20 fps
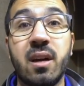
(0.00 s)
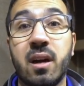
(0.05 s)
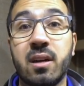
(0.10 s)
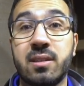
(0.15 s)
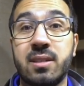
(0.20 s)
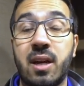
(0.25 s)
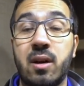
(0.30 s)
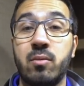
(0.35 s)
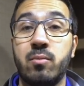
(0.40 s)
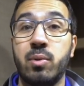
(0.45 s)

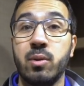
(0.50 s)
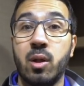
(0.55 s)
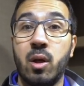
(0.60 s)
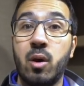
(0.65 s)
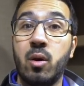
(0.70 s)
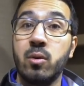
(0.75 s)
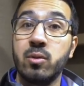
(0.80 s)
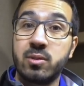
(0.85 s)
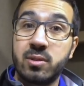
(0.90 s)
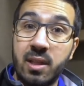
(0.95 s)
duct down
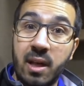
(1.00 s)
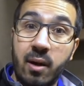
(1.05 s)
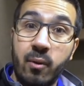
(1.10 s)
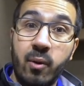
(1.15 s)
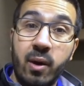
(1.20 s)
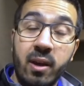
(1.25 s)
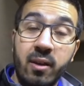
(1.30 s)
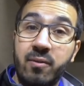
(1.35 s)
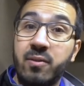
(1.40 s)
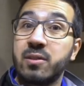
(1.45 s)
below, so that
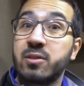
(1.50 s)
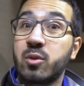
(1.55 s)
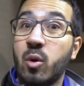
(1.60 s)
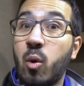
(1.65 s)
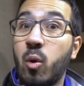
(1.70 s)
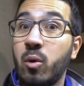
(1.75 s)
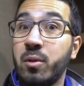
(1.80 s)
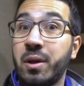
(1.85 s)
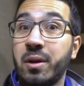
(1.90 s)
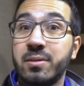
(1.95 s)
way if it's
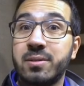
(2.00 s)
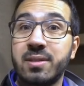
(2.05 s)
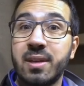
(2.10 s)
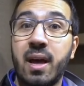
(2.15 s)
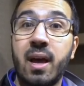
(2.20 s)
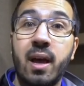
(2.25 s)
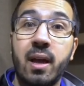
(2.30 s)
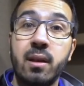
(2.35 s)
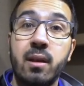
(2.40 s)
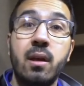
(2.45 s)
cold
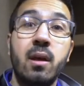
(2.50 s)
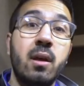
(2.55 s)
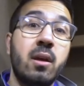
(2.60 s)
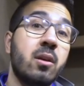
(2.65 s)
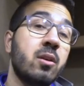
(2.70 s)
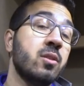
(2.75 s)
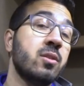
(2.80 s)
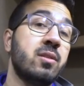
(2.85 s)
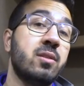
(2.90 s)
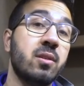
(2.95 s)
outside,
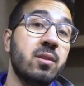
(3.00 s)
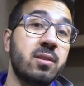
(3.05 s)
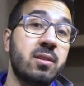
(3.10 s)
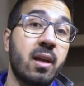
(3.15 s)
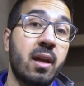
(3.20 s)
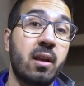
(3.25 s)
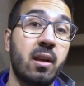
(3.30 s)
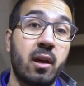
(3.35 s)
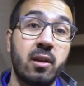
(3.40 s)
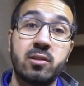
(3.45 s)
you'll still
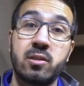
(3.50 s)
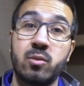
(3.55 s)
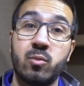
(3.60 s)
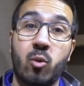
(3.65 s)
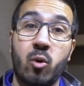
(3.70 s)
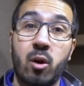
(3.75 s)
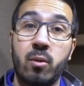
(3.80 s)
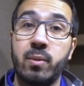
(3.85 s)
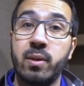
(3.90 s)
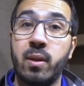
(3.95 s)
stay nice and
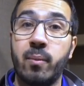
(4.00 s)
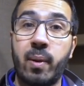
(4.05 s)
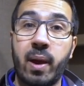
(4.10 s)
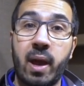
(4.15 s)
warm in the